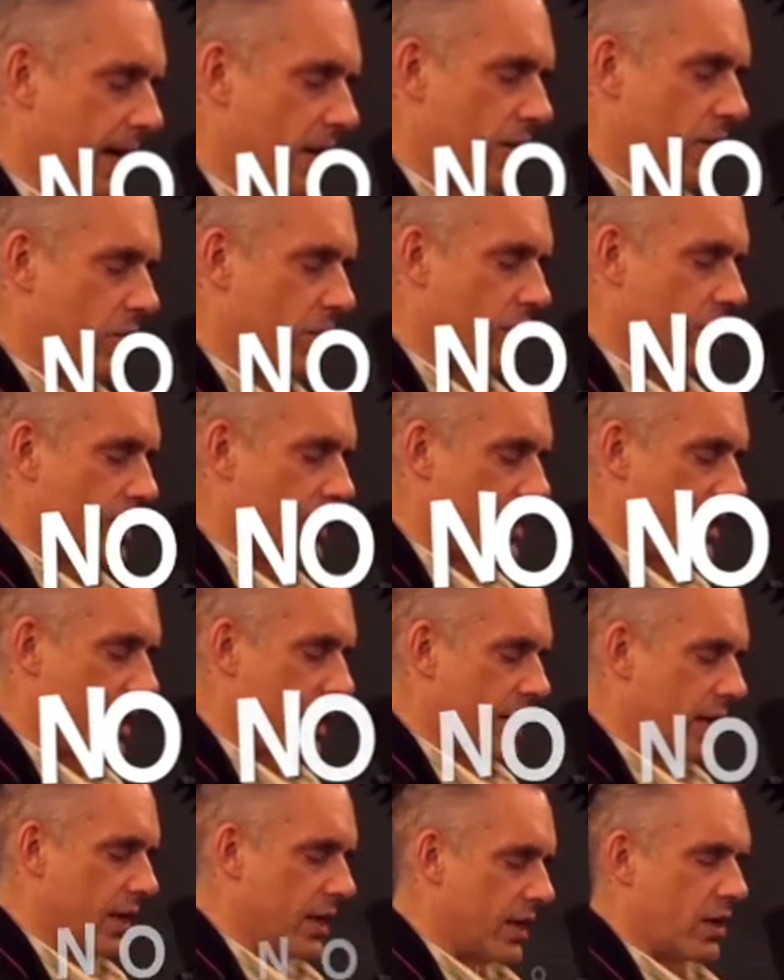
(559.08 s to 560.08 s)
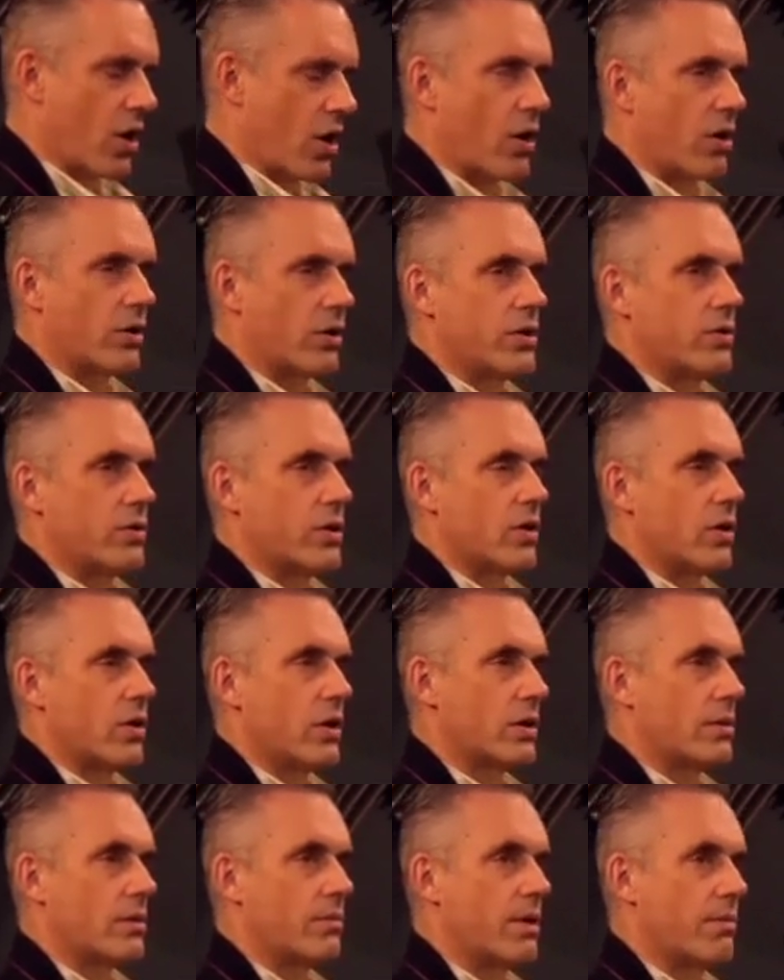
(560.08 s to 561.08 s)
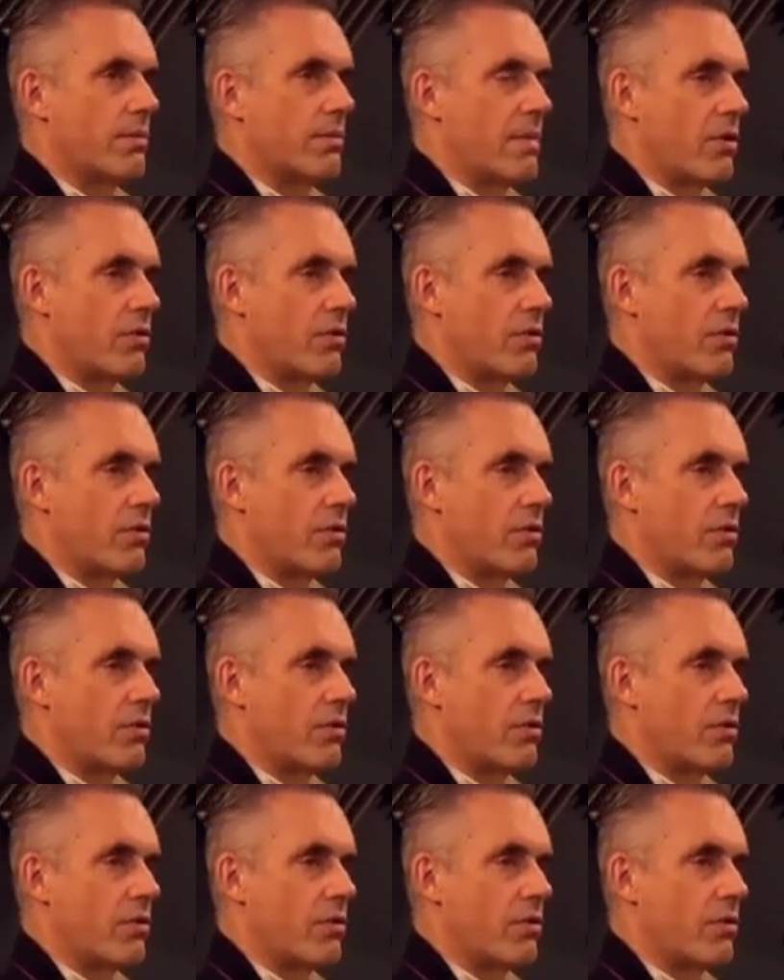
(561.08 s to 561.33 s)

Hitler was, Carl Jung called him the